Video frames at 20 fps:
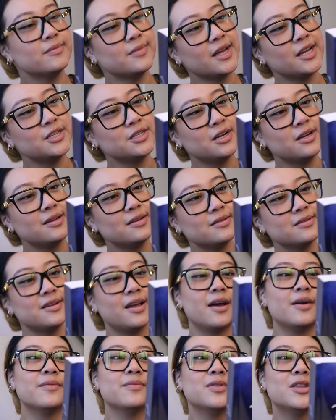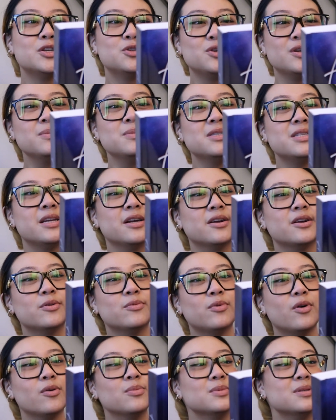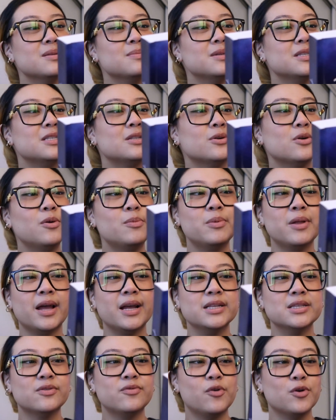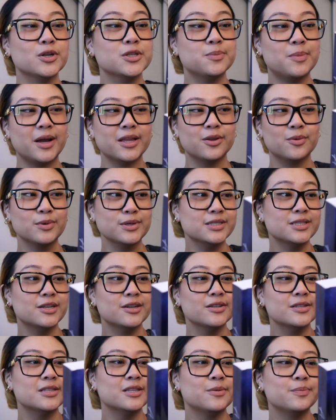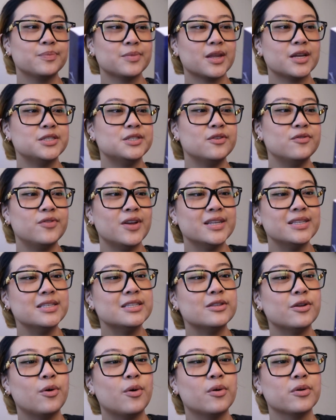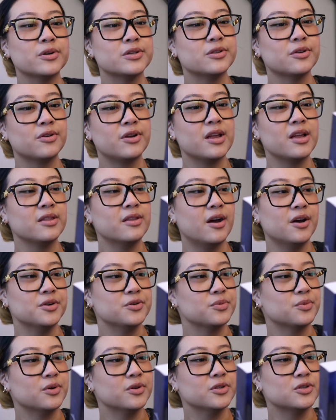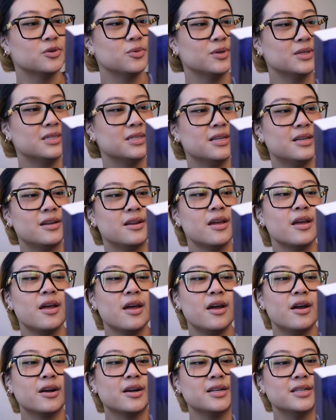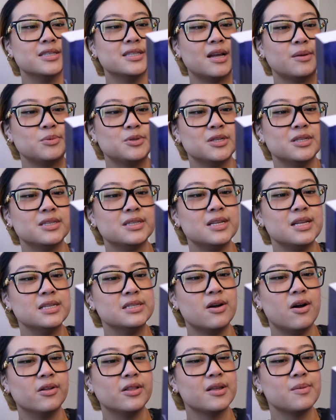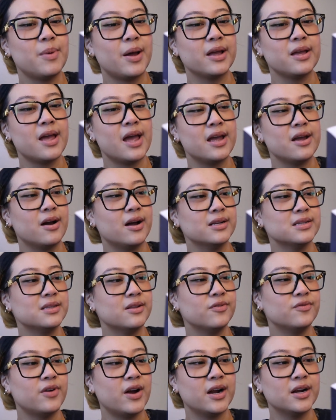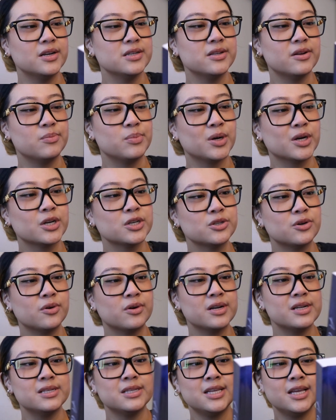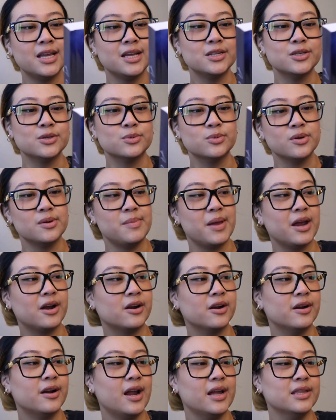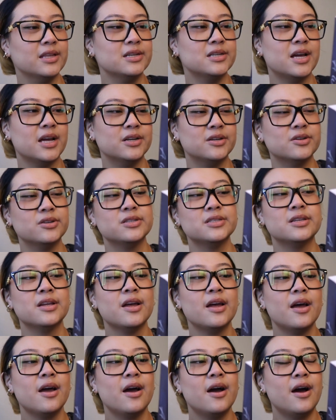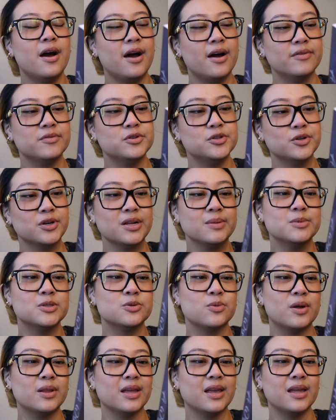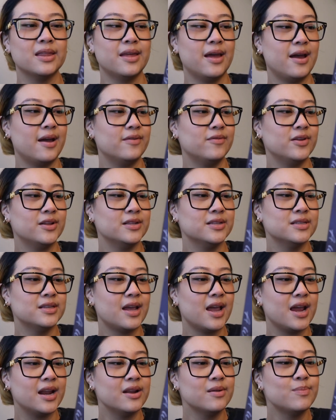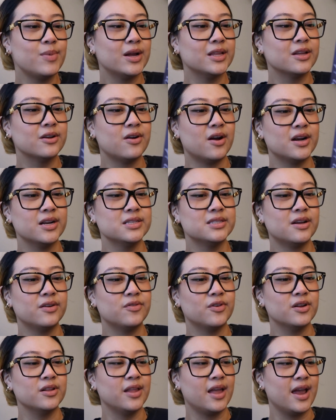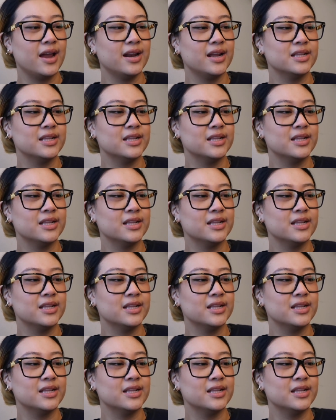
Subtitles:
the dream seer roams the mystical plains forged by the wizards. She faces the horrors lurking in the underworld, twisted conceptions teased only by chaos, the fires of purgatory seeking to remake her, and the tenders of dreams dwelling in the heavens. Aided by the goddess of her land